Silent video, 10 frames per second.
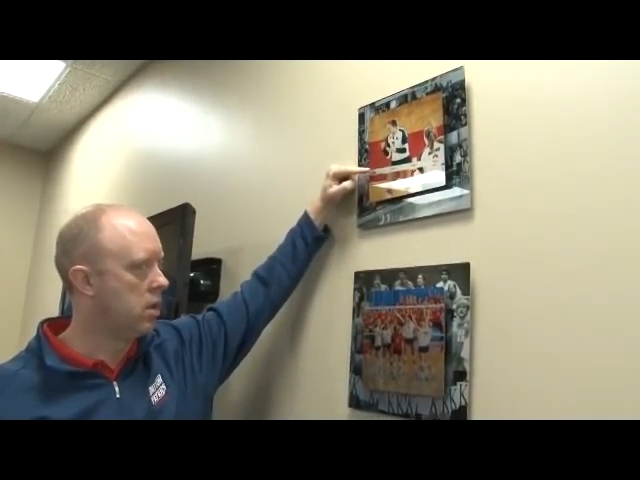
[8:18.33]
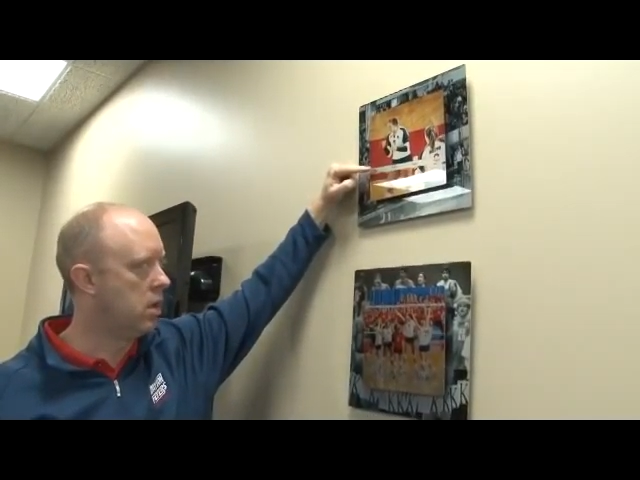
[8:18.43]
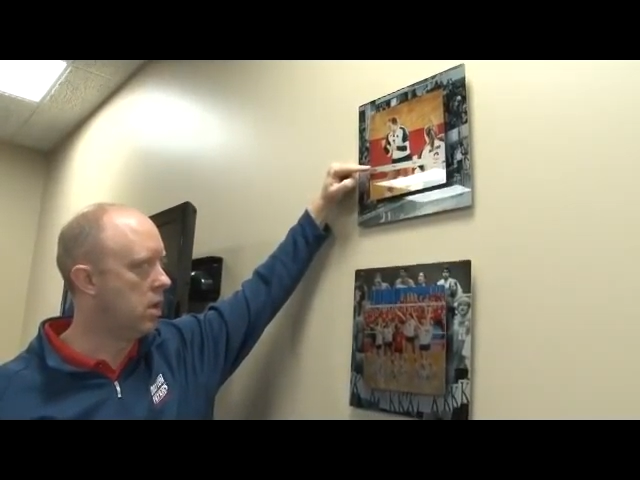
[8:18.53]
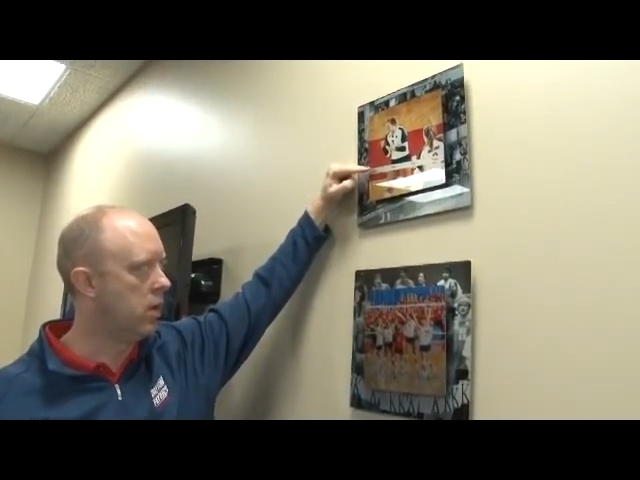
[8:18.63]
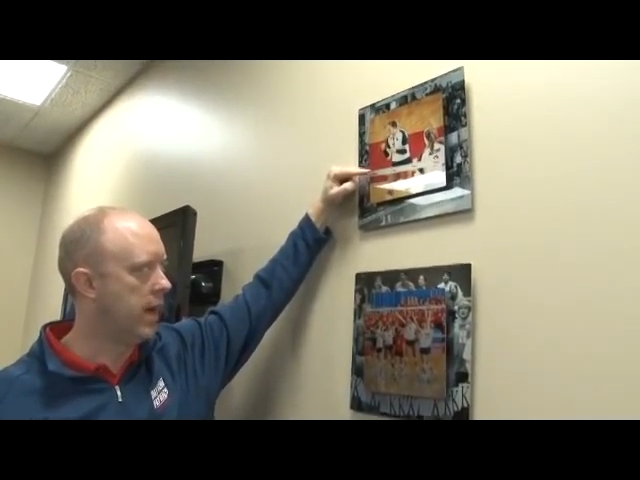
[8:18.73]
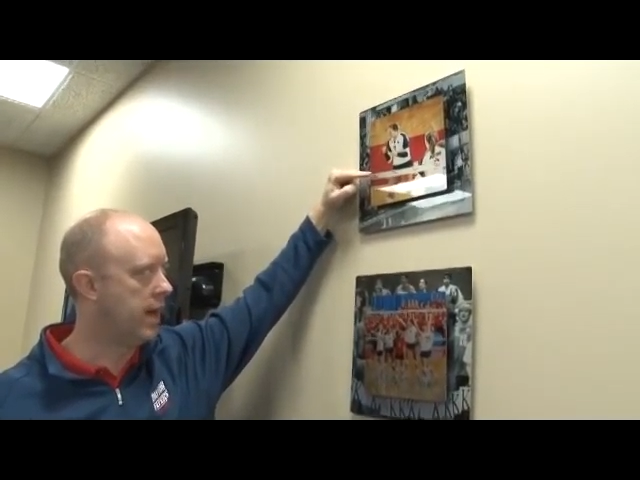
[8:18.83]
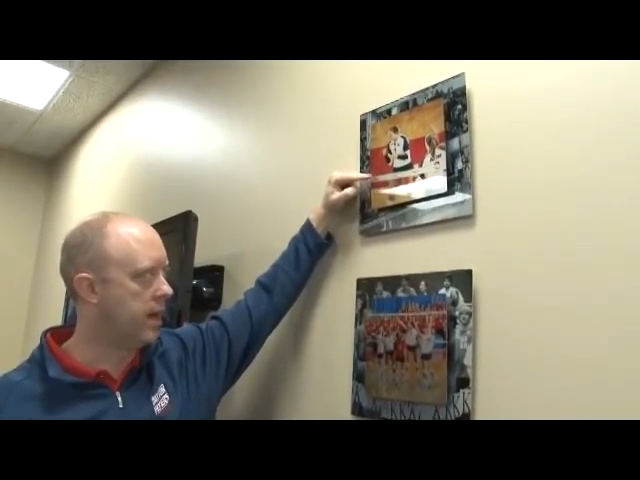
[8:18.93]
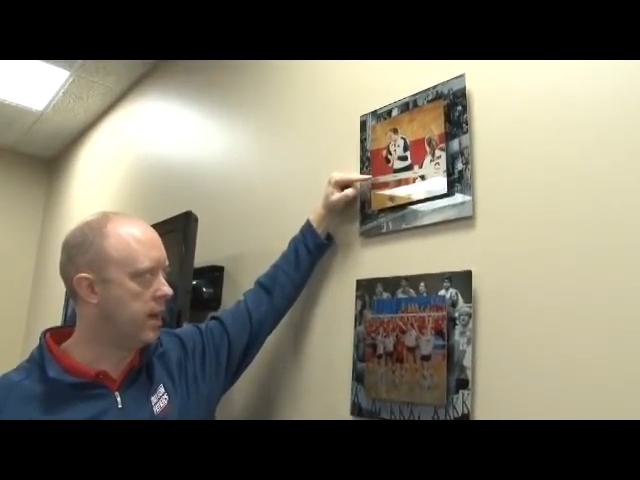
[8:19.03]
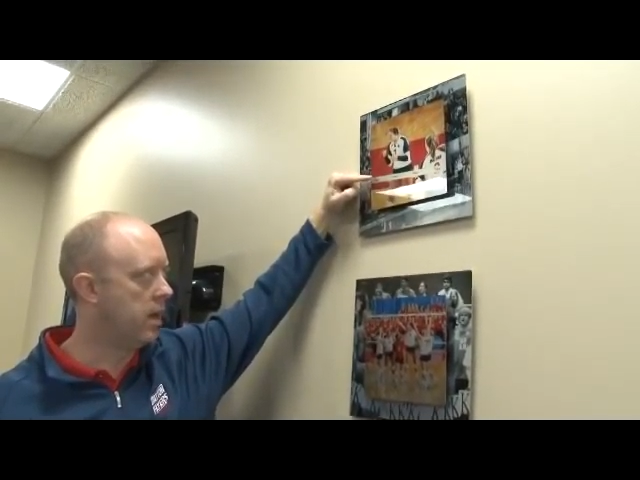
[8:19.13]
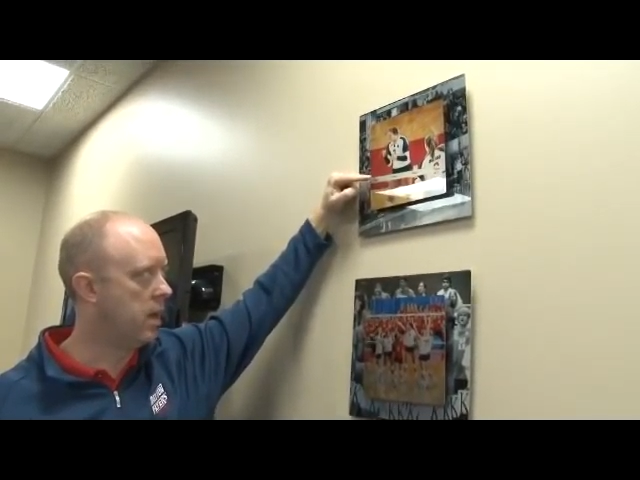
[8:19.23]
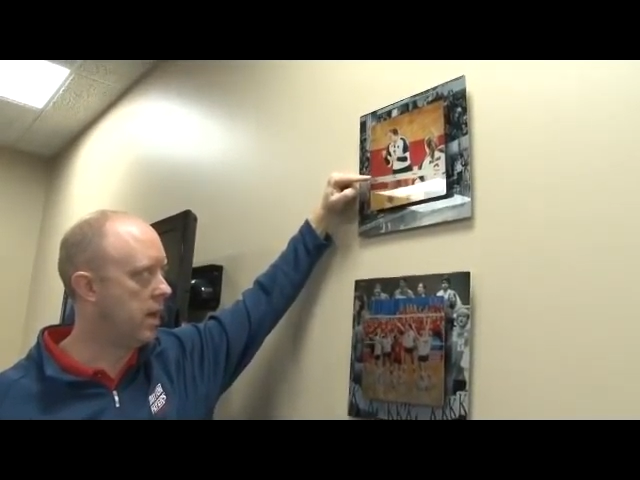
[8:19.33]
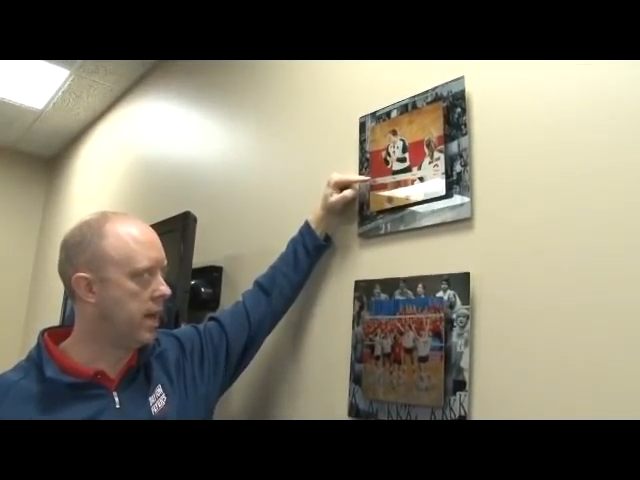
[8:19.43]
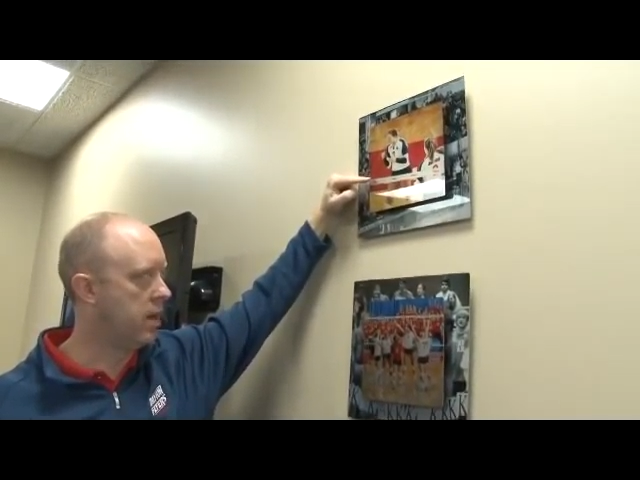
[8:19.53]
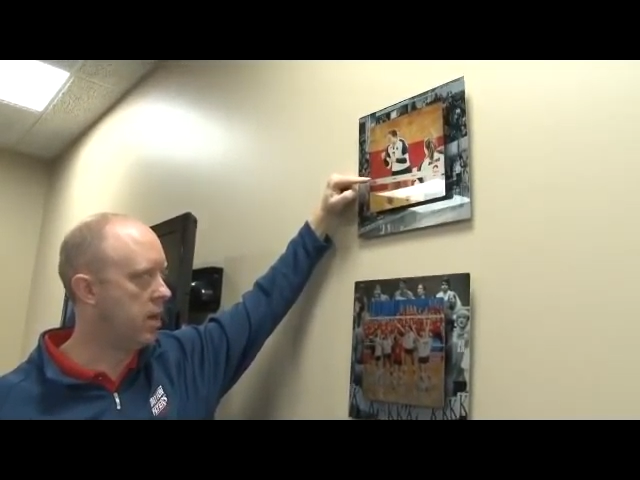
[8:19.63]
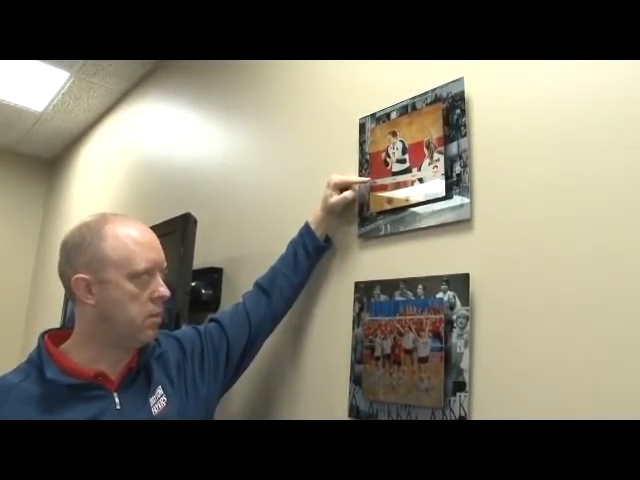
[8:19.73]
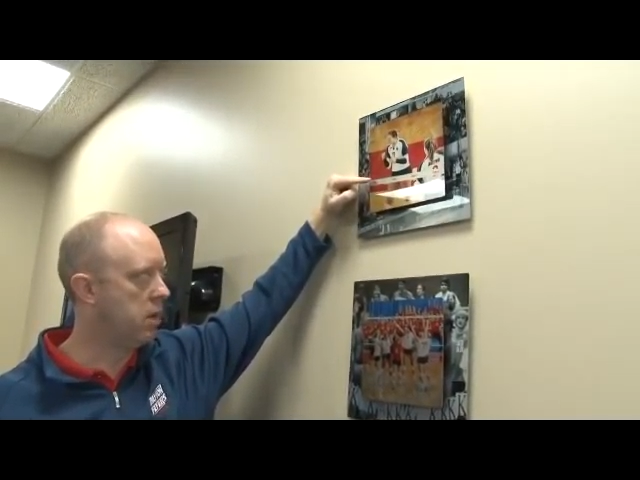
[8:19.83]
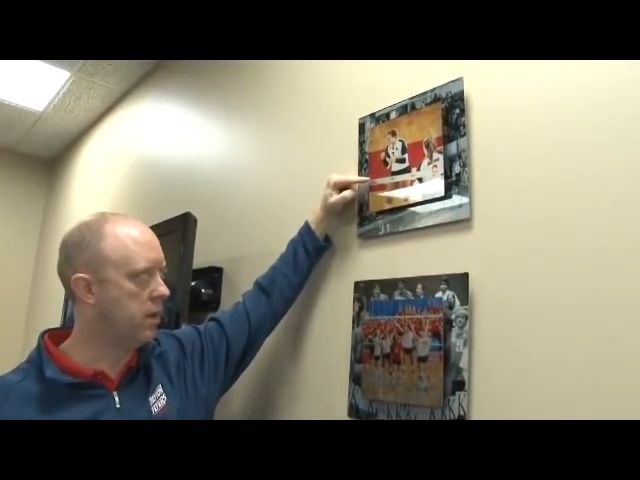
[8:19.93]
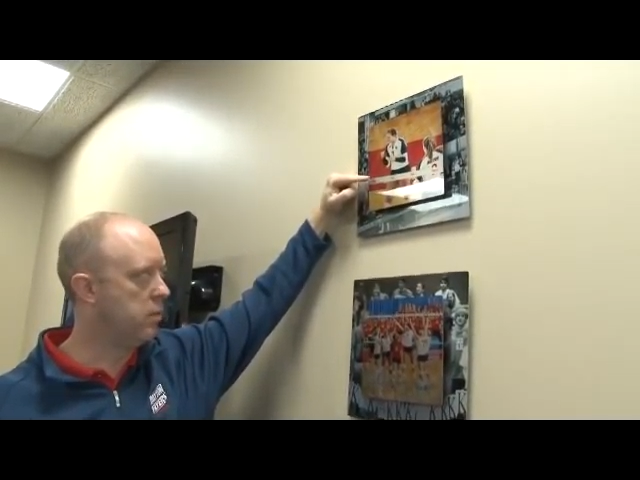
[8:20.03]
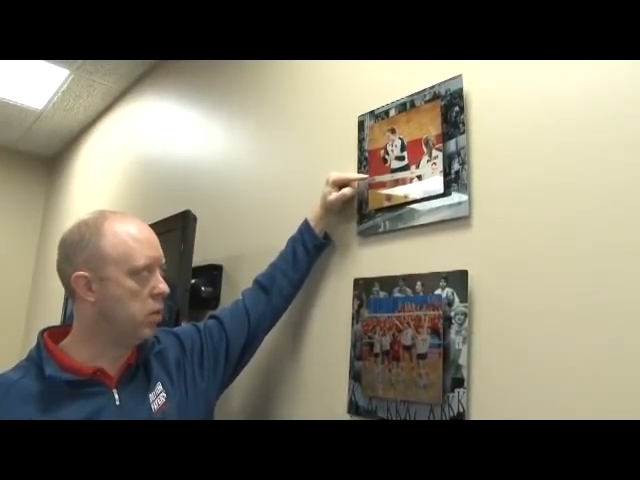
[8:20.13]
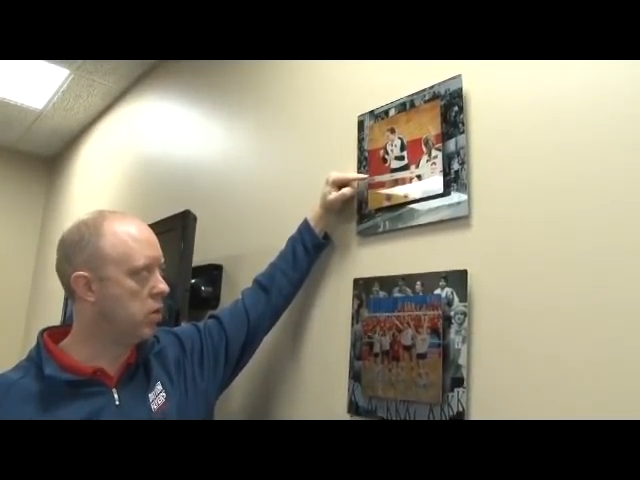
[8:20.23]
you know had a had an
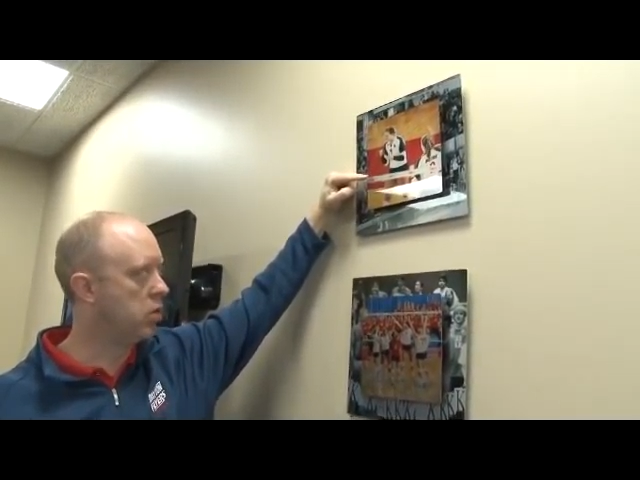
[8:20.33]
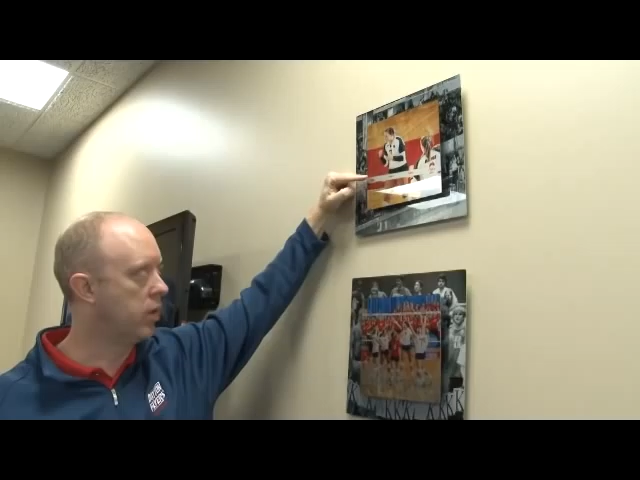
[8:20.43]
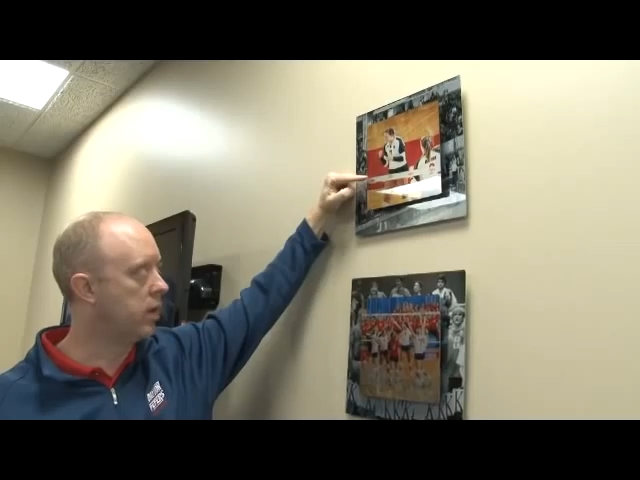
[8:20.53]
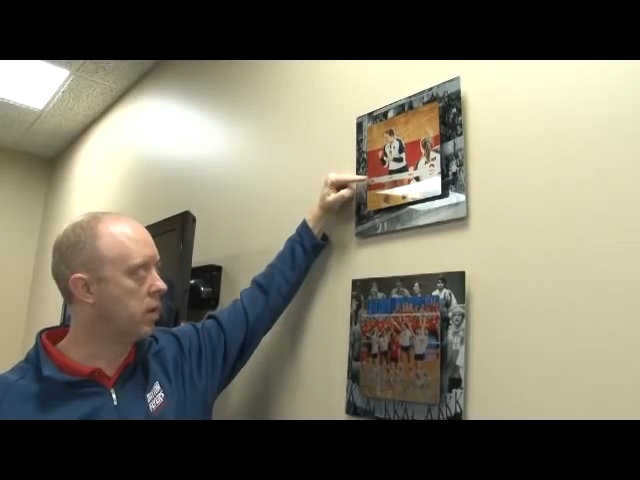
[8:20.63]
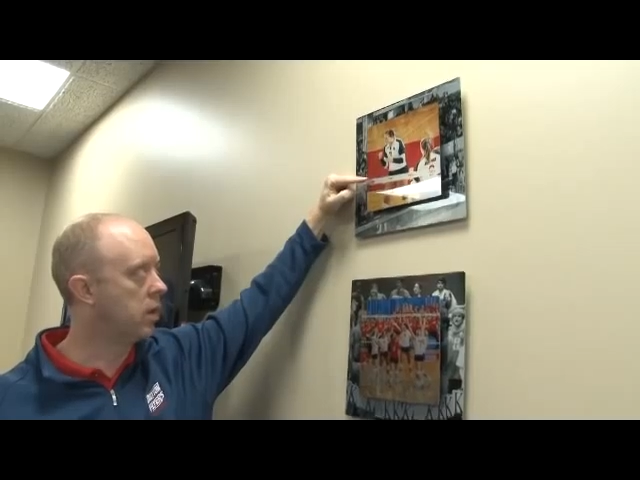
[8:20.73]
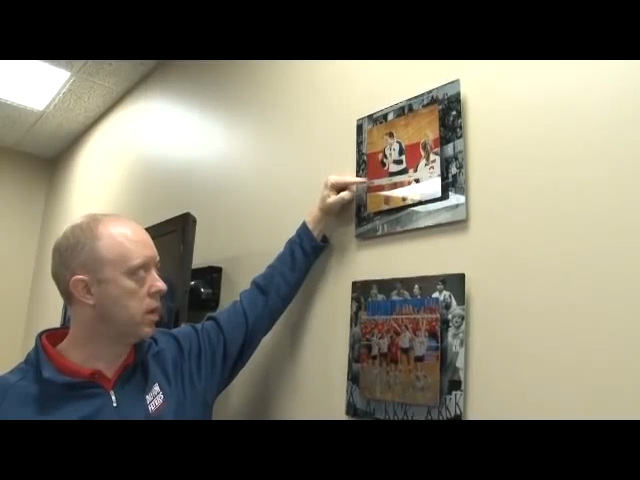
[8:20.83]
unbelievable career.